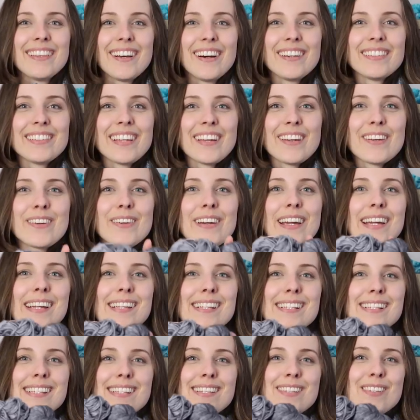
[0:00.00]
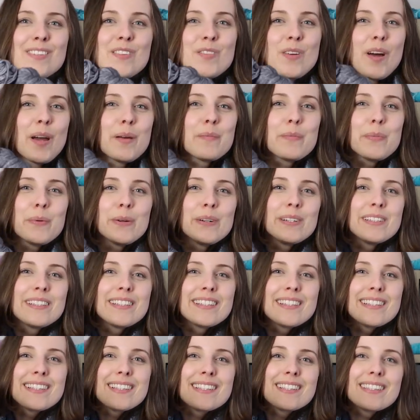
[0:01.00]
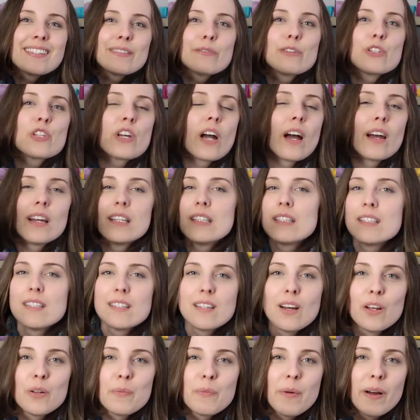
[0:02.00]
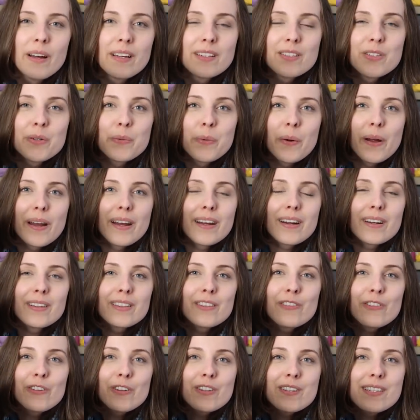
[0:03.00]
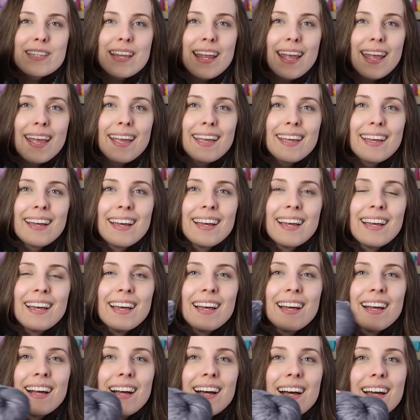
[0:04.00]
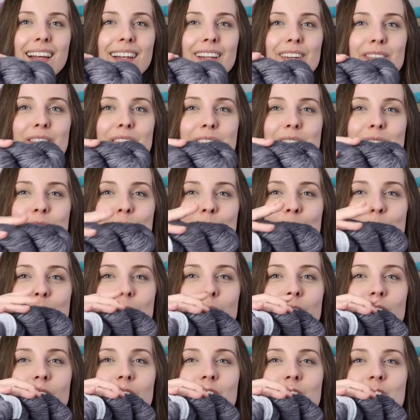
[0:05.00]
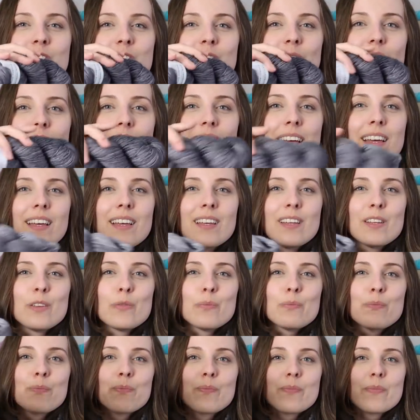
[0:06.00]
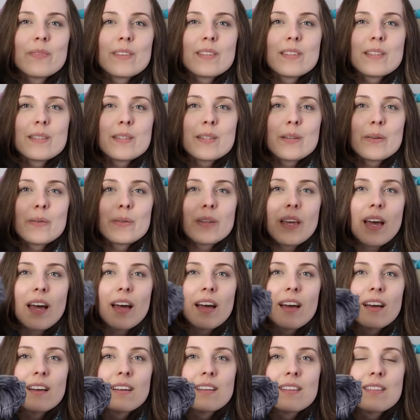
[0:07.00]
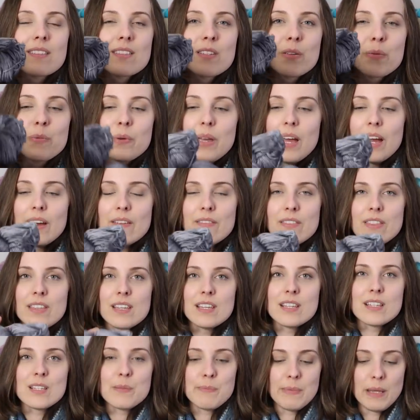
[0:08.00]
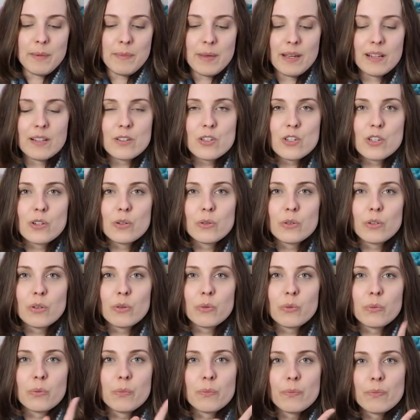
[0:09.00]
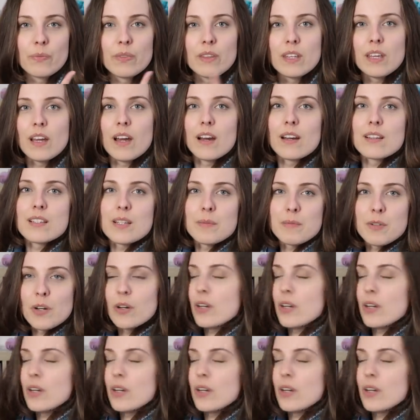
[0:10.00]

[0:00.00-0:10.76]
not a crazy stripe ones which I did not mind to wear on the first day I love it so much um, so yeah so we have this maybe I'll show you the irons I'm